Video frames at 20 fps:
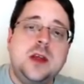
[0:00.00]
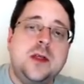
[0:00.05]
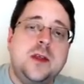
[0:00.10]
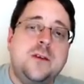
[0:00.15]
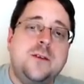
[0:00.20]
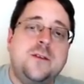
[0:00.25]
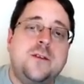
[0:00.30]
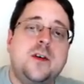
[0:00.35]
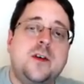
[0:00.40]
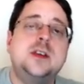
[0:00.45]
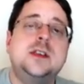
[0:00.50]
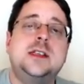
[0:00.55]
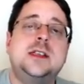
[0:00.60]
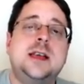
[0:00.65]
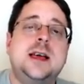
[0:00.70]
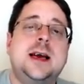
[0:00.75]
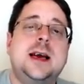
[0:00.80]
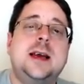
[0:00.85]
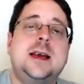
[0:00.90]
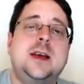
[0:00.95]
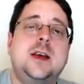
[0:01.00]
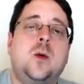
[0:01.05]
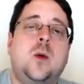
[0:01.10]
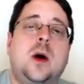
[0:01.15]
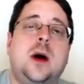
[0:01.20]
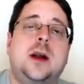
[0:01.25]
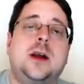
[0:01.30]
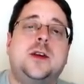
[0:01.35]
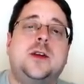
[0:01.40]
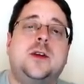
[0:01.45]
The first thing you
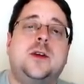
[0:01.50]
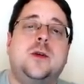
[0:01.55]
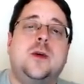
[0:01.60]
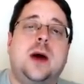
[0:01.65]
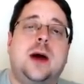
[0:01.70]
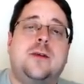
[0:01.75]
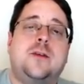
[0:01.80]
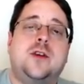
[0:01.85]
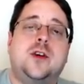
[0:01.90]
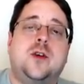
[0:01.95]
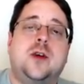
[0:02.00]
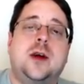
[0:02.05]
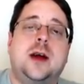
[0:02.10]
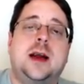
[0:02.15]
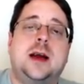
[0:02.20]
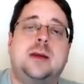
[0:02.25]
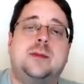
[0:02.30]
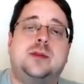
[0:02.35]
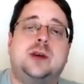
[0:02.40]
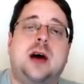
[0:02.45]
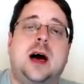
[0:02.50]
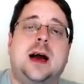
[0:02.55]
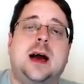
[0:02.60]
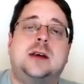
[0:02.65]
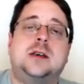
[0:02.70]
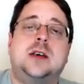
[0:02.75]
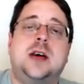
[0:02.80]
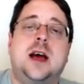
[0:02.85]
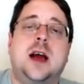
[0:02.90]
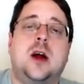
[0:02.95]
want to do after creating a
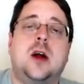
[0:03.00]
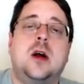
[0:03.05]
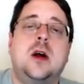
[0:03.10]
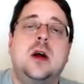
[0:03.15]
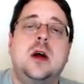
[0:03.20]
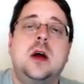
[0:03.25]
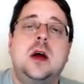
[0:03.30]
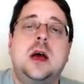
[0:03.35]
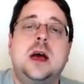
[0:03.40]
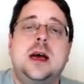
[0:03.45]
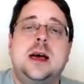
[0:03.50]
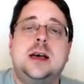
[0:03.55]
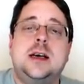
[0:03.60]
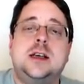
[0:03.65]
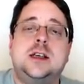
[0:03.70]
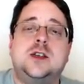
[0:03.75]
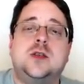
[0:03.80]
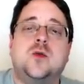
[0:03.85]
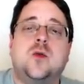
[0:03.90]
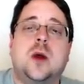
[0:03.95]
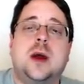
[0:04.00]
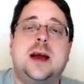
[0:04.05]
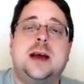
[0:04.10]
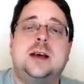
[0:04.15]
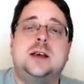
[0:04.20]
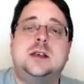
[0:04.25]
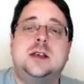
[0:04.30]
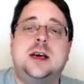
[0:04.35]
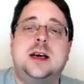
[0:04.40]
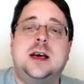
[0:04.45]
black layer is
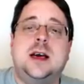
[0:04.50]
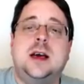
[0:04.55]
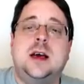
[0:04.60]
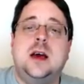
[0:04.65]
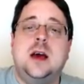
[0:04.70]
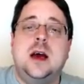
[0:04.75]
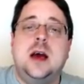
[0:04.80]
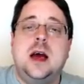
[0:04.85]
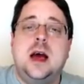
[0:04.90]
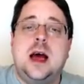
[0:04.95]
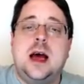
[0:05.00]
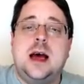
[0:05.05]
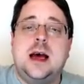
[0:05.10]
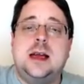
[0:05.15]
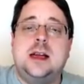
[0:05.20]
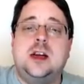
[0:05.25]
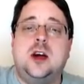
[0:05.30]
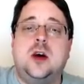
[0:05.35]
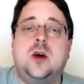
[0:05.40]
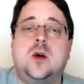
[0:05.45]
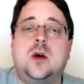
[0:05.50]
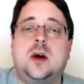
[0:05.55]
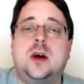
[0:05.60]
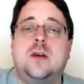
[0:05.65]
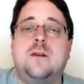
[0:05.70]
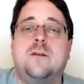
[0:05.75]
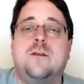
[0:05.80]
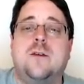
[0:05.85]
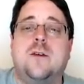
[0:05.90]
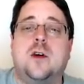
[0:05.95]
right-click and go
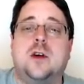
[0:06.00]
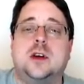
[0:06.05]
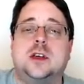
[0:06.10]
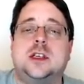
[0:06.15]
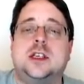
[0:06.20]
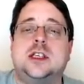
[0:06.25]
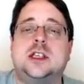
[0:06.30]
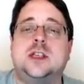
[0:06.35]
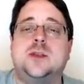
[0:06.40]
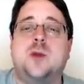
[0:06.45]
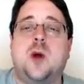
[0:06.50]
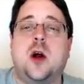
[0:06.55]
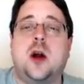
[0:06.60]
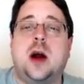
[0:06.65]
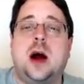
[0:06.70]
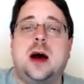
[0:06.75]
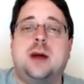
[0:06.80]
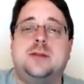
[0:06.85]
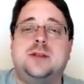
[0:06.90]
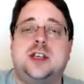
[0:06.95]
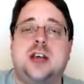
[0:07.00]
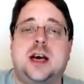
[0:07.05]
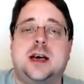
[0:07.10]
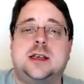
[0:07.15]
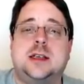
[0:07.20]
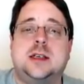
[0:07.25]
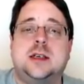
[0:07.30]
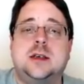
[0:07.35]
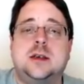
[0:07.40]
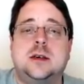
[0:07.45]
Convert to Smart
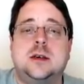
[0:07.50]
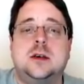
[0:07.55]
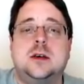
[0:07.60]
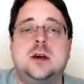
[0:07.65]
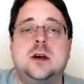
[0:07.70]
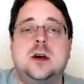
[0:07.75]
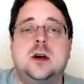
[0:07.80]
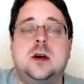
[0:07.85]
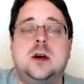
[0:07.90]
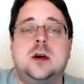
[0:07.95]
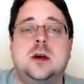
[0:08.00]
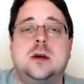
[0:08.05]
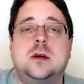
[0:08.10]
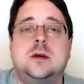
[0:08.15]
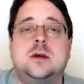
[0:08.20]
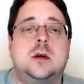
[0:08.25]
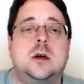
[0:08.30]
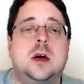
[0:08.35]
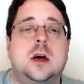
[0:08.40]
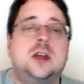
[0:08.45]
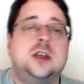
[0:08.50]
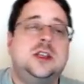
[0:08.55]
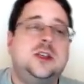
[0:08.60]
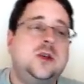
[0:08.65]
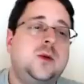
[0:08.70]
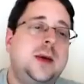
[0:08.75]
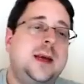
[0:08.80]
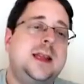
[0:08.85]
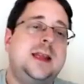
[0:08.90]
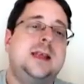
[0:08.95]
Object.
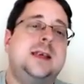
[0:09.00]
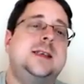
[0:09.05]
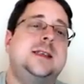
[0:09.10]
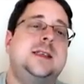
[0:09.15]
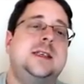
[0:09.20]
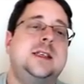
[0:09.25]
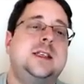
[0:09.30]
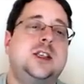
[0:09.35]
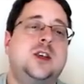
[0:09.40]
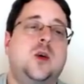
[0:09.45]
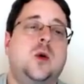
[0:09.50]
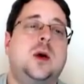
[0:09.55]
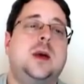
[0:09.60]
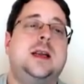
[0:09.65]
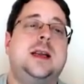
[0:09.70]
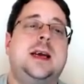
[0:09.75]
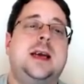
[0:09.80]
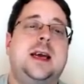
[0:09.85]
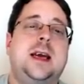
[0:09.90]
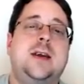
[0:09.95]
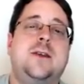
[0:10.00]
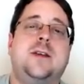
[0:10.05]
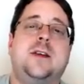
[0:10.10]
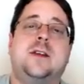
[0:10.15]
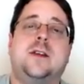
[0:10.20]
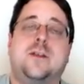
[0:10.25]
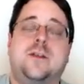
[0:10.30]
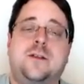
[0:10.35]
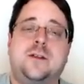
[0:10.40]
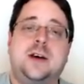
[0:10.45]
Doing this is going to give
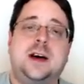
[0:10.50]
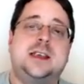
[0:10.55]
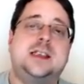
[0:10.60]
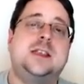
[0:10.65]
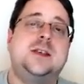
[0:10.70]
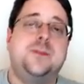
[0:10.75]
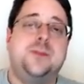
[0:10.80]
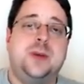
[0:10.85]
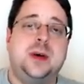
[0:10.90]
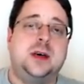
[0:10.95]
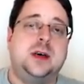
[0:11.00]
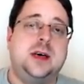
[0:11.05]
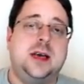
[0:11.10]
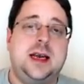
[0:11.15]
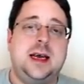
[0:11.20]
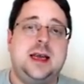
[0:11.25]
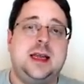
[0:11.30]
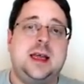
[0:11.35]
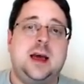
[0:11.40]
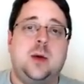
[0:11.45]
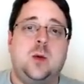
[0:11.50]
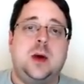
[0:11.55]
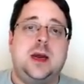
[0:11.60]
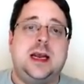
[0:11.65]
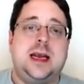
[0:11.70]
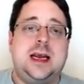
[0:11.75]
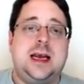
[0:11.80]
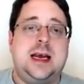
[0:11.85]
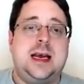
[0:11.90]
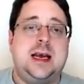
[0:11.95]
it the flexibility that we
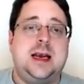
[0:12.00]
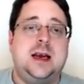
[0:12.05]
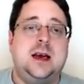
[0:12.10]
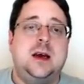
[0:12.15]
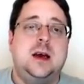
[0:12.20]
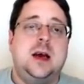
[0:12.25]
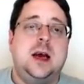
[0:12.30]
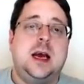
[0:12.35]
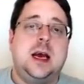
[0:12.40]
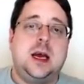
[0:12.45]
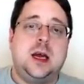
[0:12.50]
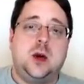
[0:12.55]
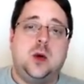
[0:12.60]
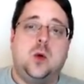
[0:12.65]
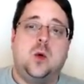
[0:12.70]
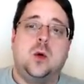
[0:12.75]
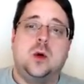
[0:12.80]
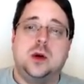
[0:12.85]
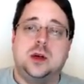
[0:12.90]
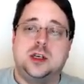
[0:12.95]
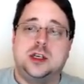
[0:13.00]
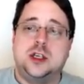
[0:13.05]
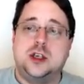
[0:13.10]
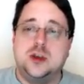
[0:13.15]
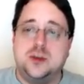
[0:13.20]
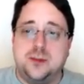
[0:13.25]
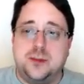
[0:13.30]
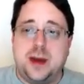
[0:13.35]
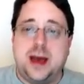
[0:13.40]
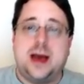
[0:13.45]
need in order
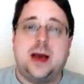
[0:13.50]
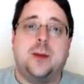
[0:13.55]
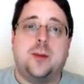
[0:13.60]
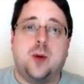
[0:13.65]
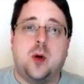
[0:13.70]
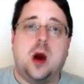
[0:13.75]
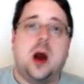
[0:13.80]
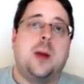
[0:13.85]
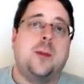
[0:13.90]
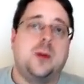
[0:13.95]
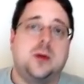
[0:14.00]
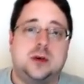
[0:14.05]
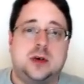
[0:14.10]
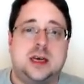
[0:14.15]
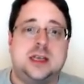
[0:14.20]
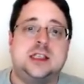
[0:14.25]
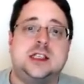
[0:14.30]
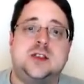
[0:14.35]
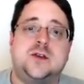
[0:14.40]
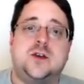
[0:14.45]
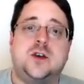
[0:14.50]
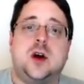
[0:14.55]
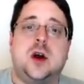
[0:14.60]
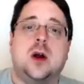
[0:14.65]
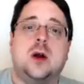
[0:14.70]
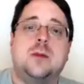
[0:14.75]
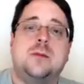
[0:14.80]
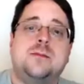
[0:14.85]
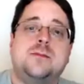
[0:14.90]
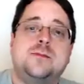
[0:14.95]
to make a proper lens
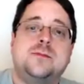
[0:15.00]
flare.